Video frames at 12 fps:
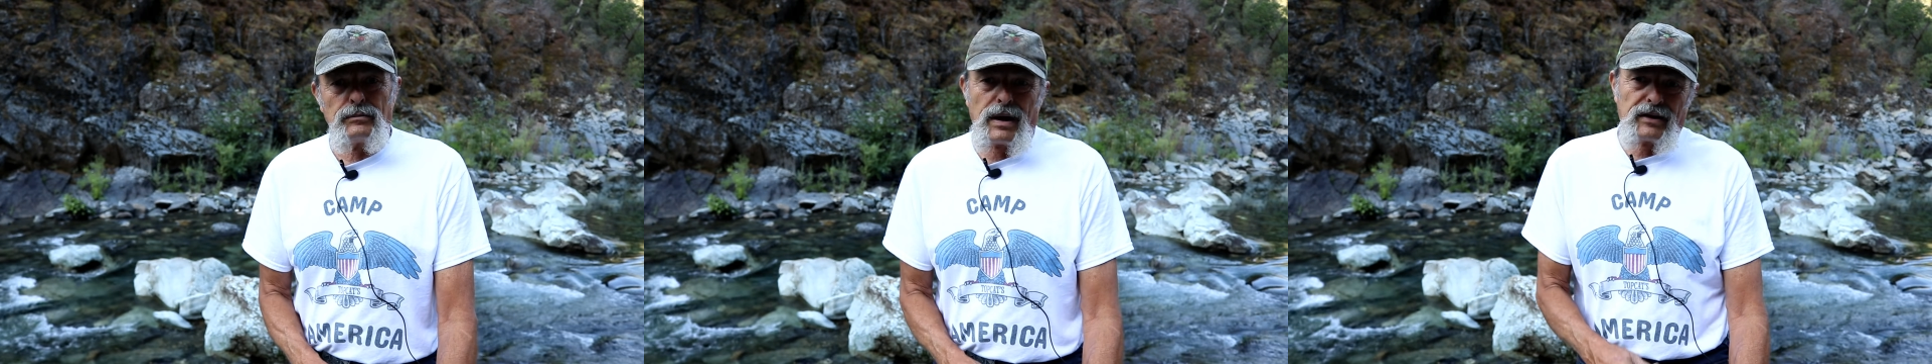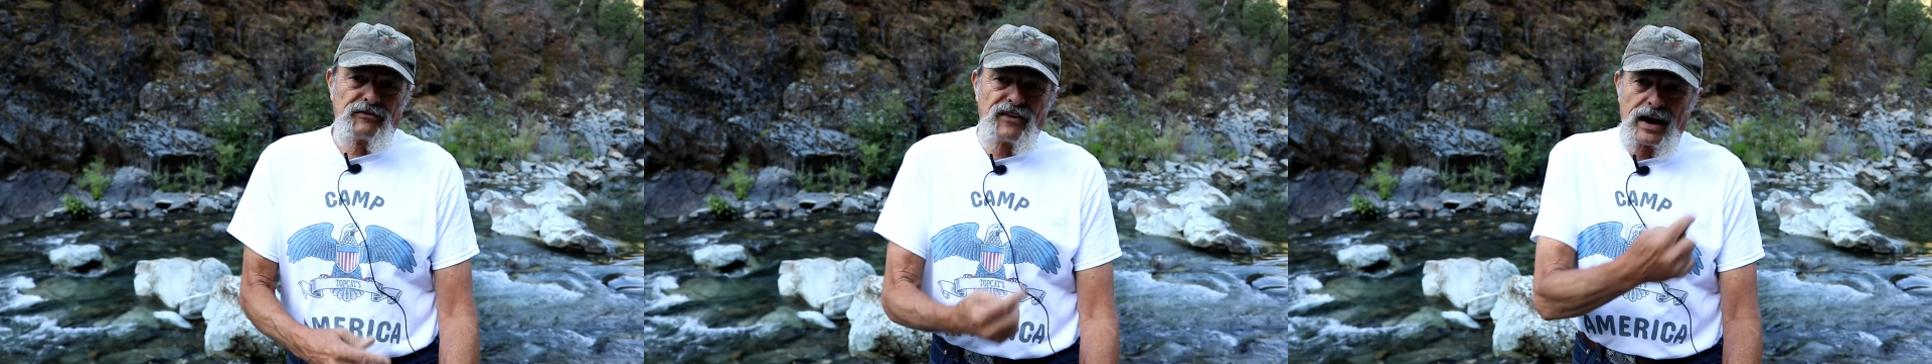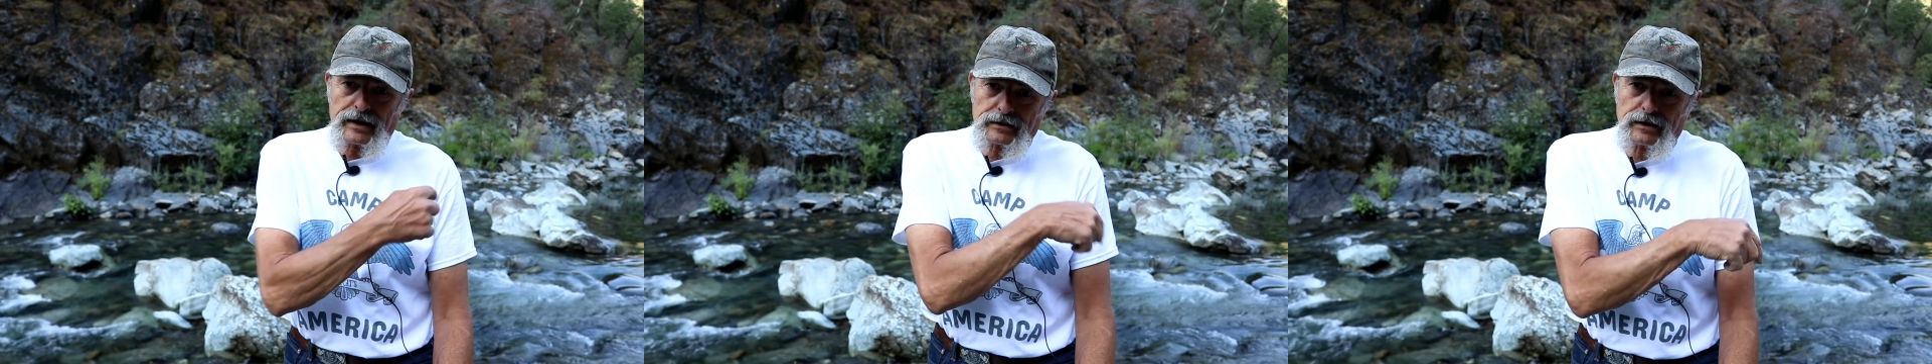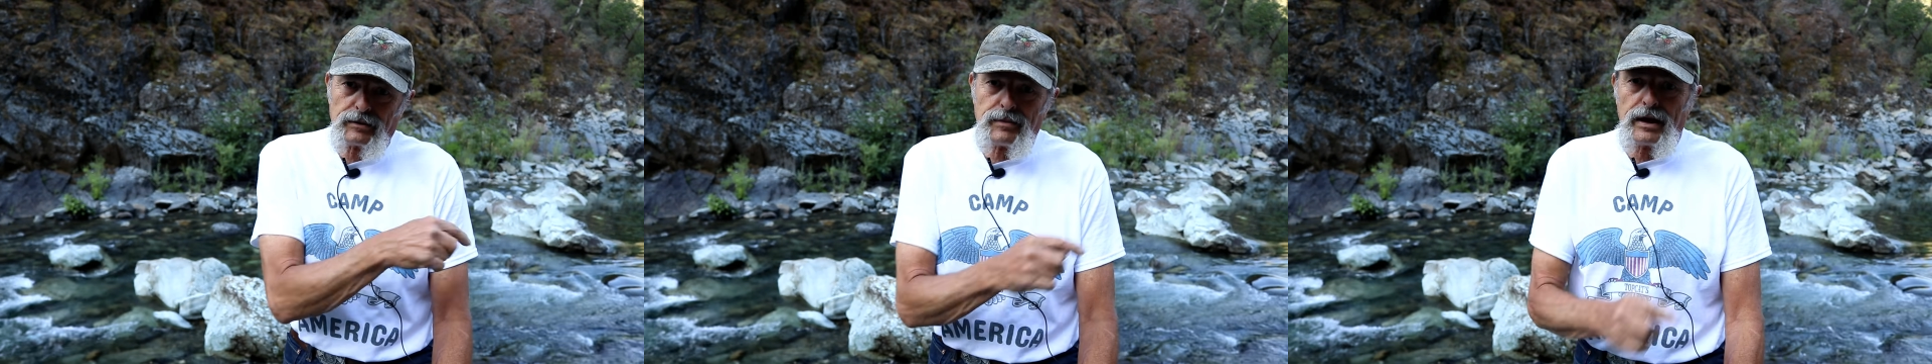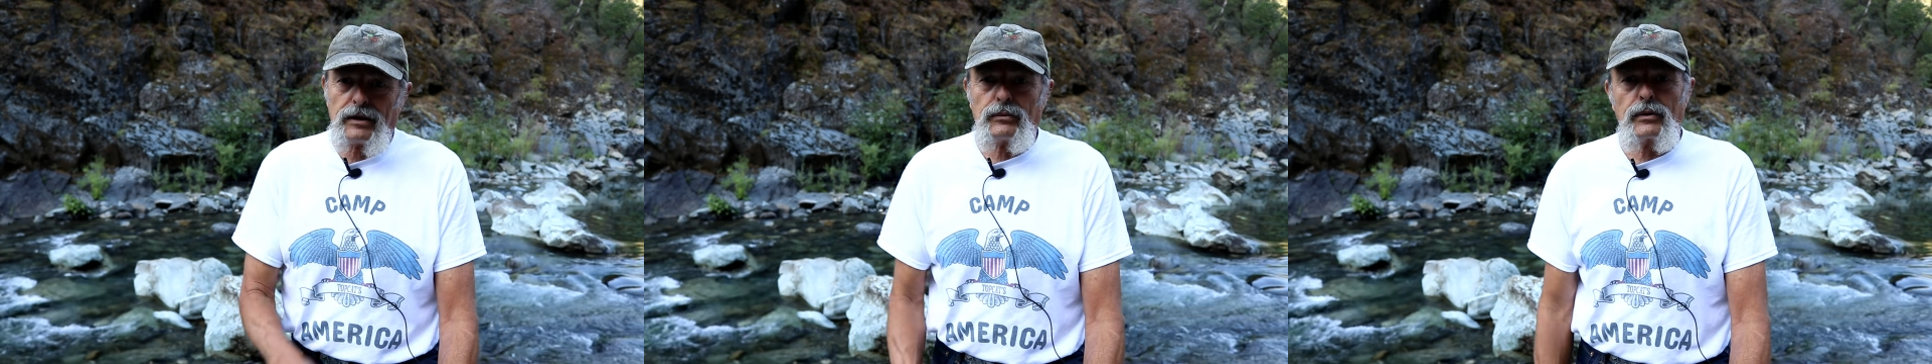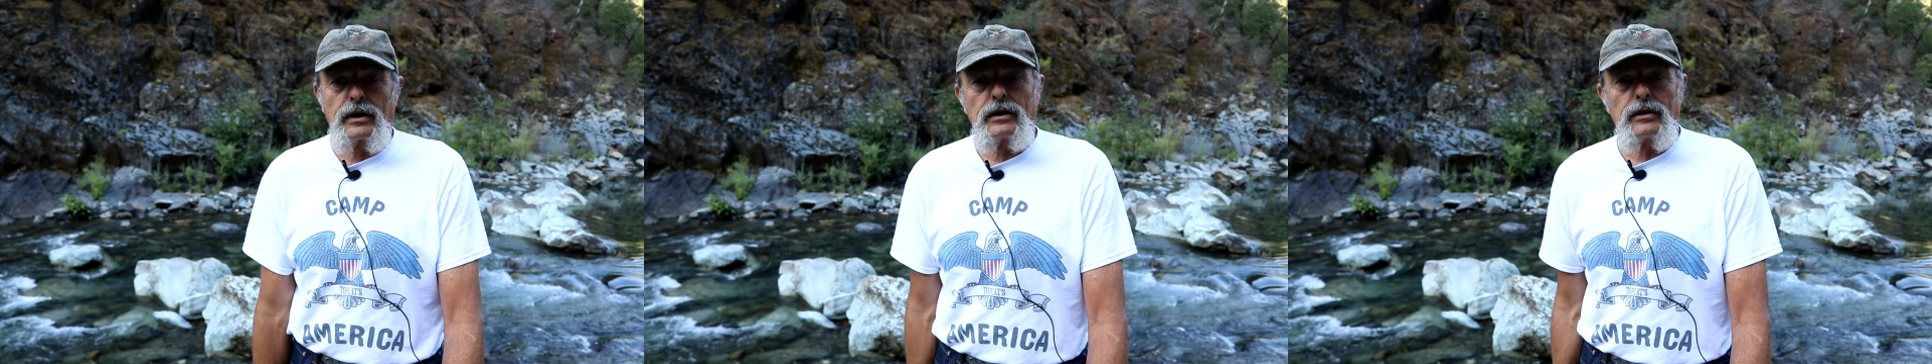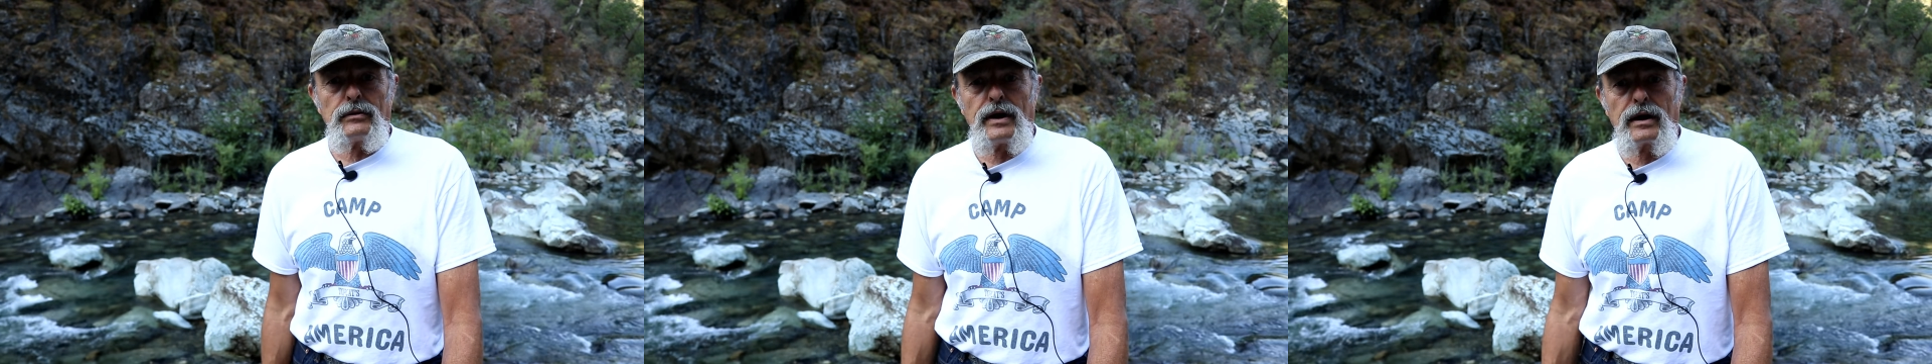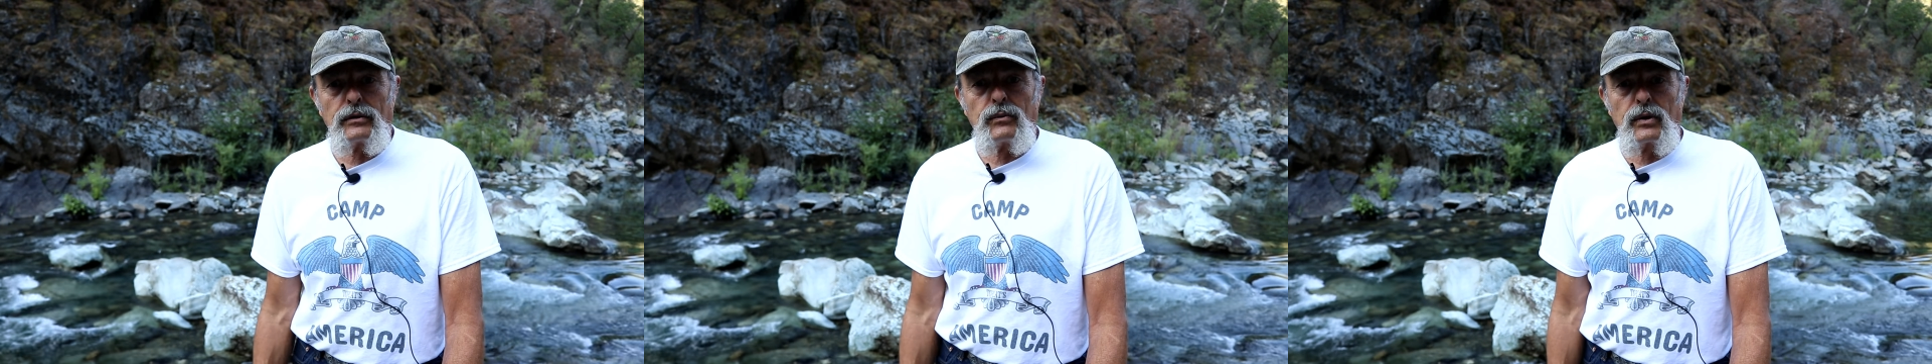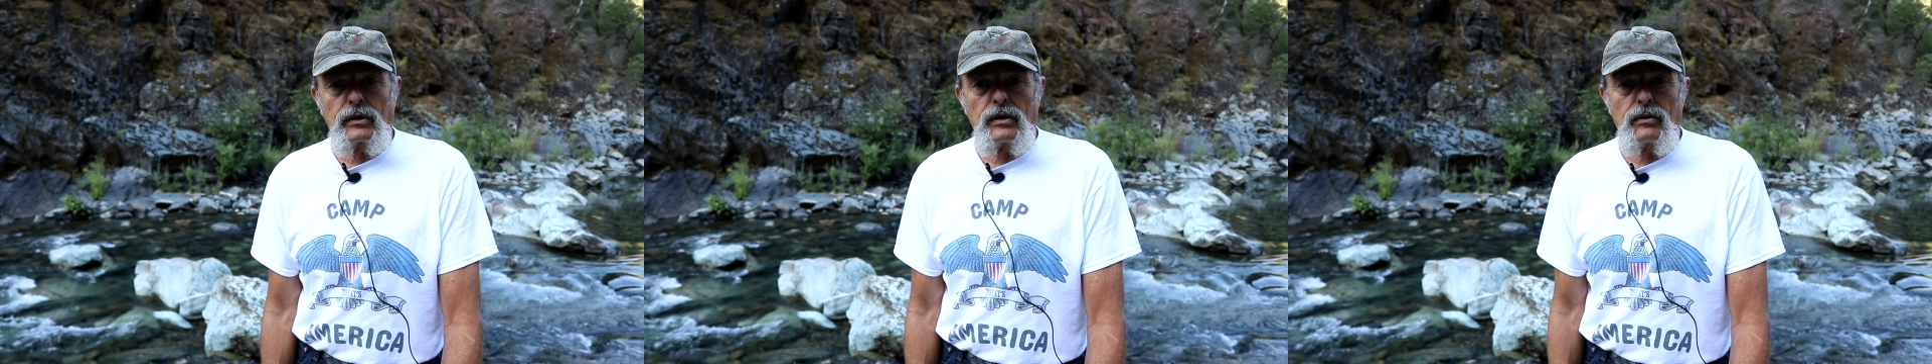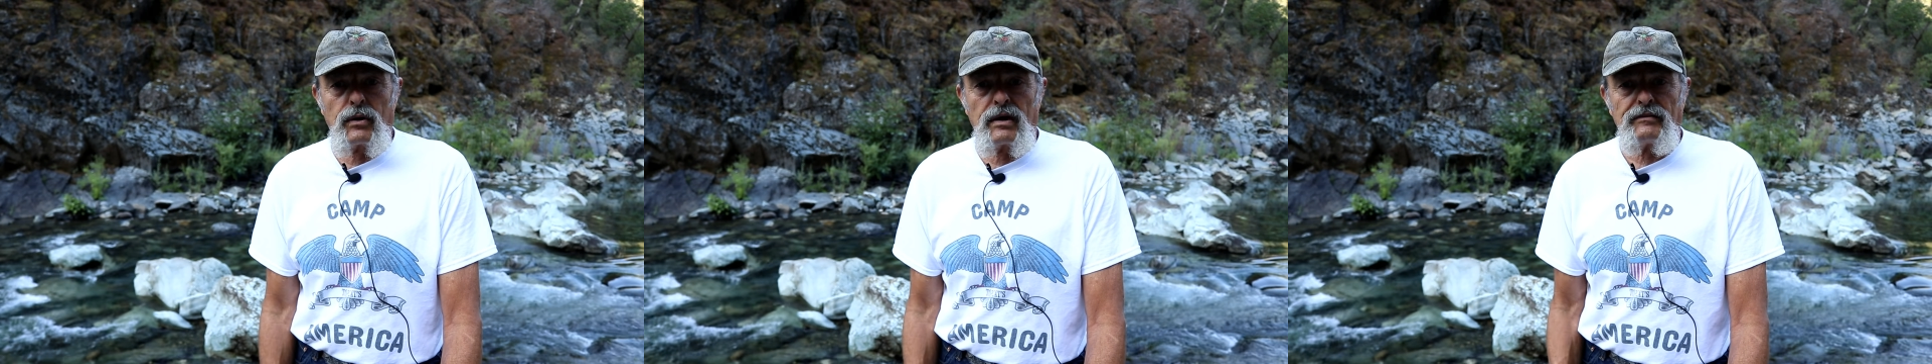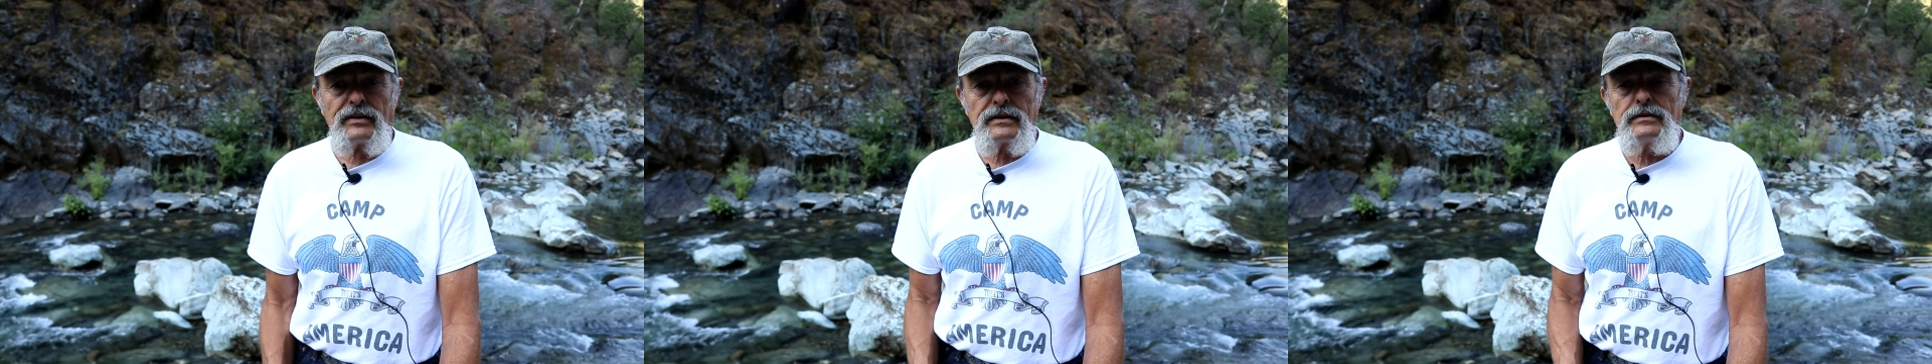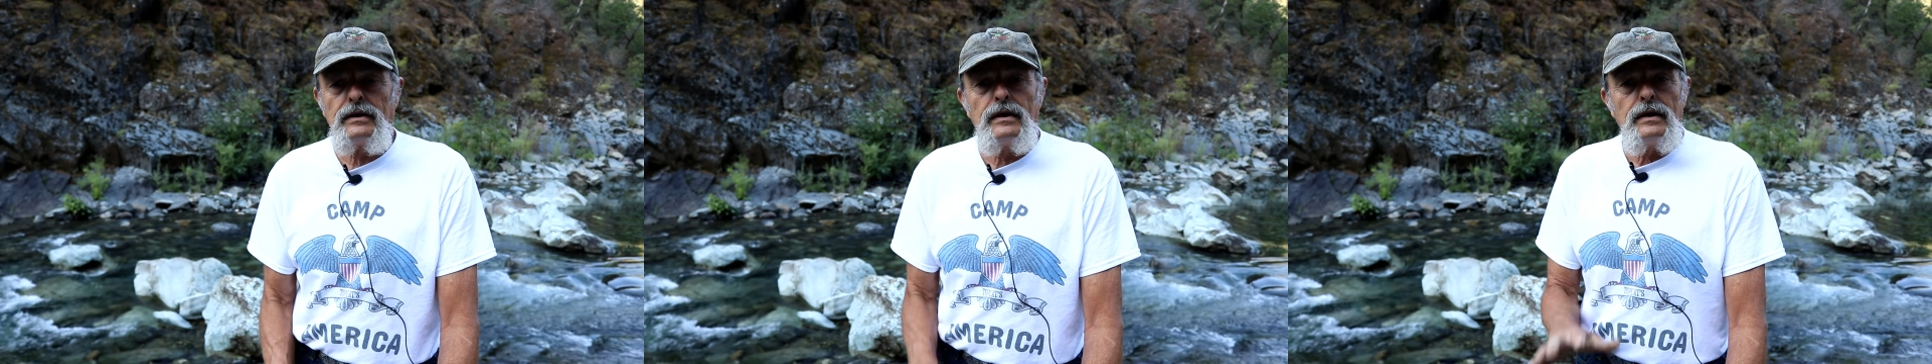Matter of fact, in a minute we're going to go down and work a crevice.